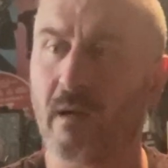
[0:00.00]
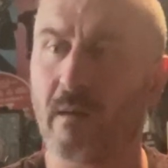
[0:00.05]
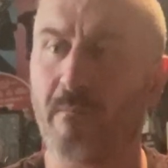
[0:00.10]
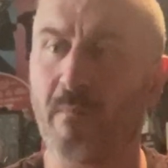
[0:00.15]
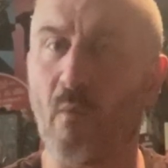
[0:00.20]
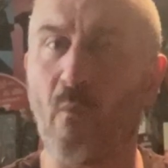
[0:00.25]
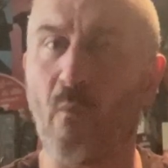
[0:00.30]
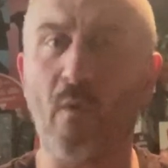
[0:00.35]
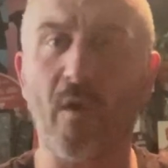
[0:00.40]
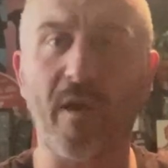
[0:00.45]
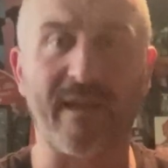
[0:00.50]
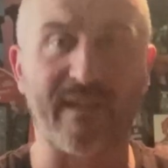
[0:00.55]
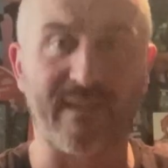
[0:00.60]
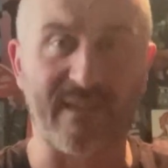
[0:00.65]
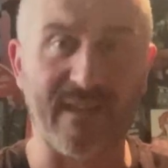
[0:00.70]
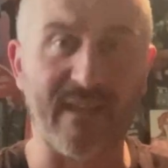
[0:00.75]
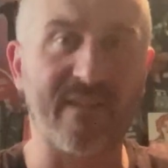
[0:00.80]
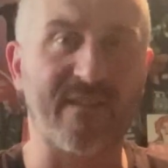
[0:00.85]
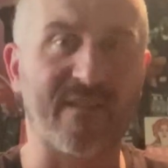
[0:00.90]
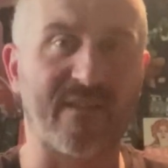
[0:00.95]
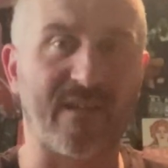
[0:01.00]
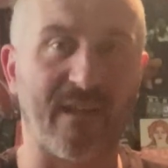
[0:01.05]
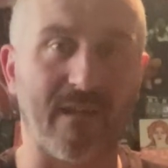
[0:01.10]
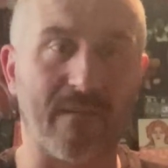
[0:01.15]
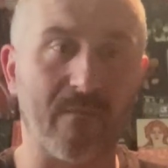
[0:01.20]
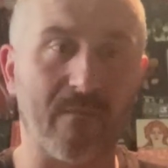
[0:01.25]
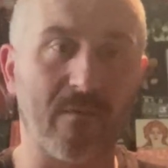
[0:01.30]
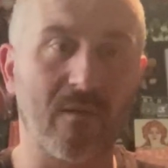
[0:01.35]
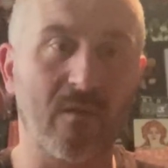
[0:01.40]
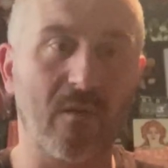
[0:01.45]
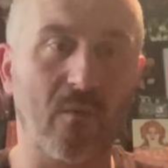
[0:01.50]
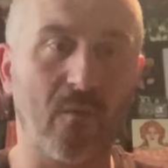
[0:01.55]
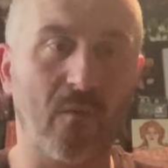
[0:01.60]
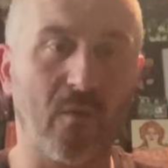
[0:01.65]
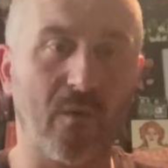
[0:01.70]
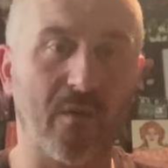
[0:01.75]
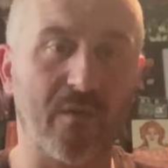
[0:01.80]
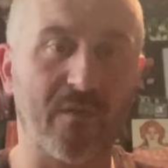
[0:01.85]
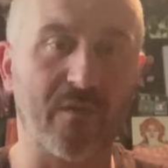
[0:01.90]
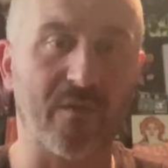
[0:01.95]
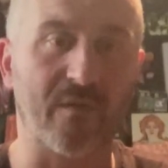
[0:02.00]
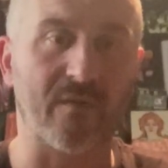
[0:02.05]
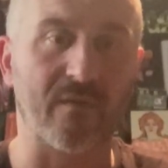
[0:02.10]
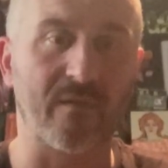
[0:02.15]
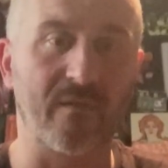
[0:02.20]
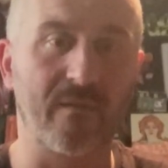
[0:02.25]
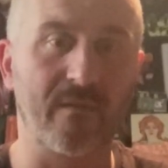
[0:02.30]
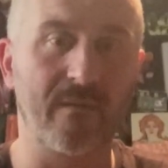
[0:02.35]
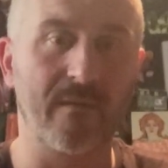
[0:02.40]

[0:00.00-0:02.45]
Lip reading: But what I did see was